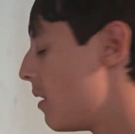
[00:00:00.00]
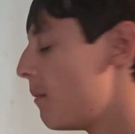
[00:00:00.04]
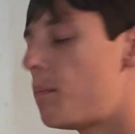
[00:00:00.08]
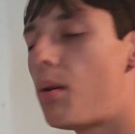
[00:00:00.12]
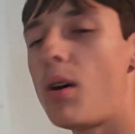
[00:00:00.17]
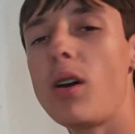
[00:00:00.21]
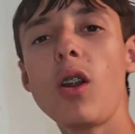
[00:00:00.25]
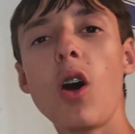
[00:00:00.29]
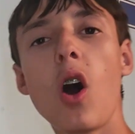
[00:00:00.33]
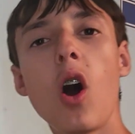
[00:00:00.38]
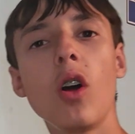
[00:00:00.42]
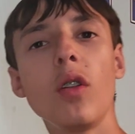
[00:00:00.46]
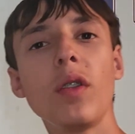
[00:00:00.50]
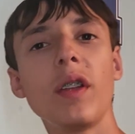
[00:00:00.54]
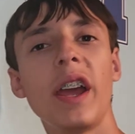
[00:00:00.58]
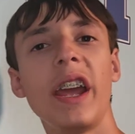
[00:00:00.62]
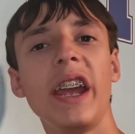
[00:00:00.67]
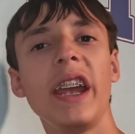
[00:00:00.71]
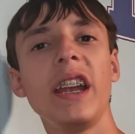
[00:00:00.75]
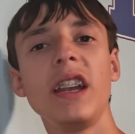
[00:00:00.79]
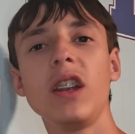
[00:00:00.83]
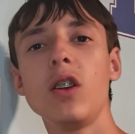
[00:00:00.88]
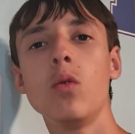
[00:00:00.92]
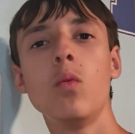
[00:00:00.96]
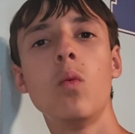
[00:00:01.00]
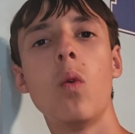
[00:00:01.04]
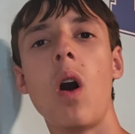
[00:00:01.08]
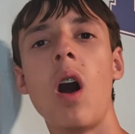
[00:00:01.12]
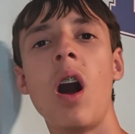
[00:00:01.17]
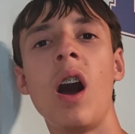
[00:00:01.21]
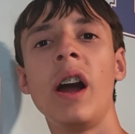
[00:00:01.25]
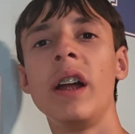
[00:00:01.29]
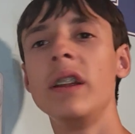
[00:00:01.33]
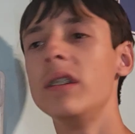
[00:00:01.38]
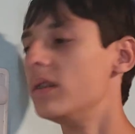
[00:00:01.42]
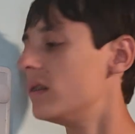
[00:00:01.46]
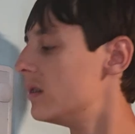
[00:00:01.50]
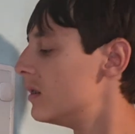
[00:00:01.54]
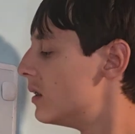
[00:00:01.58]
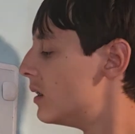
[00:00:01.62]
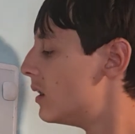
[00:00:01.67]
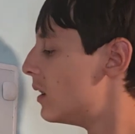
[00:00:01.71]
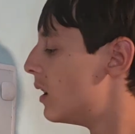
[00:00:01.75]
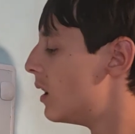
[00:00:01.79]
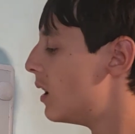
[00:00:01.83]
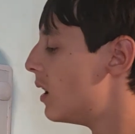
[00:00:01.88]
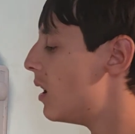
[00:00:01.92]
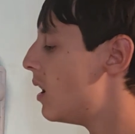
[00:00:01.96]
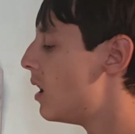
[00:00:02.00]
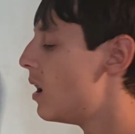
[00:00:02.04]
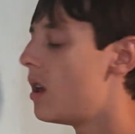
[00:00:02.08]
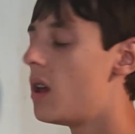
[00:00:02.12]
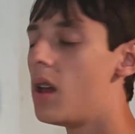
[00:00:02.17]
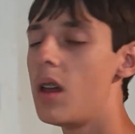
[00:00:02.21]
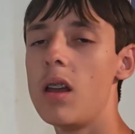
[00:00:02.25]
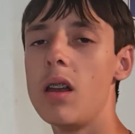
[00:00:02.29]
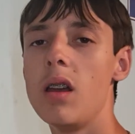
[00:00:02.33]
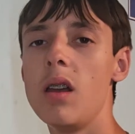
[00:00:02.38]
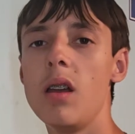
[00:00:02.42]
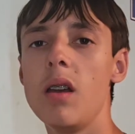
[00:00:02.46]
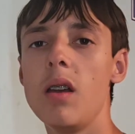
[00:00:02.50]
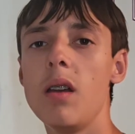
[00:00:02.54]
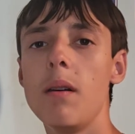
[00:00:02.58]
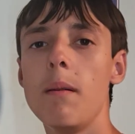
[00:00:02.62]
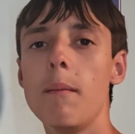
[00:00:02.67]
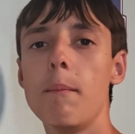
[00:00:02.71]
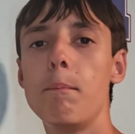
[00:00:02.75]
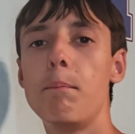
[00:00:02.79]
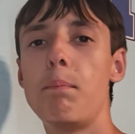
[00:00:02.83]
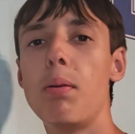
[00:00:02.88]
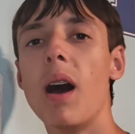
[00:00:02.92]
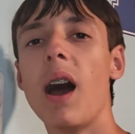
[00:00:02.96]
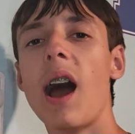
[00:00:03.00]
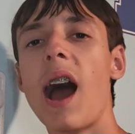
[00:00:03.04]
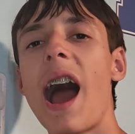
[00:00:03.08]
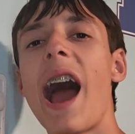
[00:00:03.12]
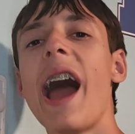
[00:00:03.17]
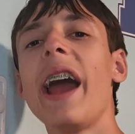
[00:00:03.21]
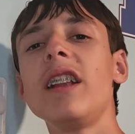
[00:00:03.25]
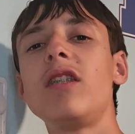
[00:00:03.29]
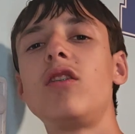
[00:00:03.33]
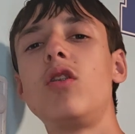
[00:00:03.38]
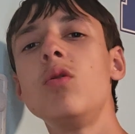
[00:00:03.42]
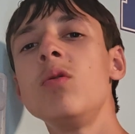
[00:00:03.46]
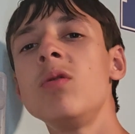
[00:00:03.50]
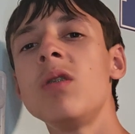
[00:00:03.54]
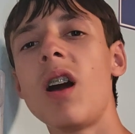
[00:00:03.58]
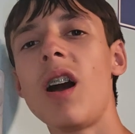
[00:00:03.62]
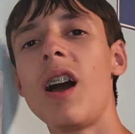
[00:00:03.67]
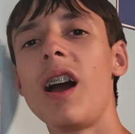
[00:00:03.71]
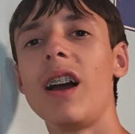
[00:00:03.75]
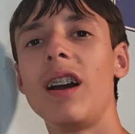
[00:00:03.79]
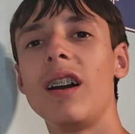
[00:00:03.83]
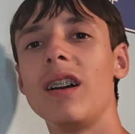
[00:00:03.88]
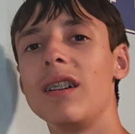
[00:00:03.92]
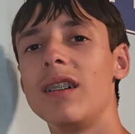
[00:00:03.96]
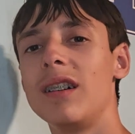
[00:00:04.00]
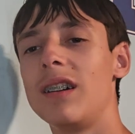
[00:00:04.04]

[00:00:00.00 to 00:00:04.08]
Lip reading: Put all the hate you want. But I do not...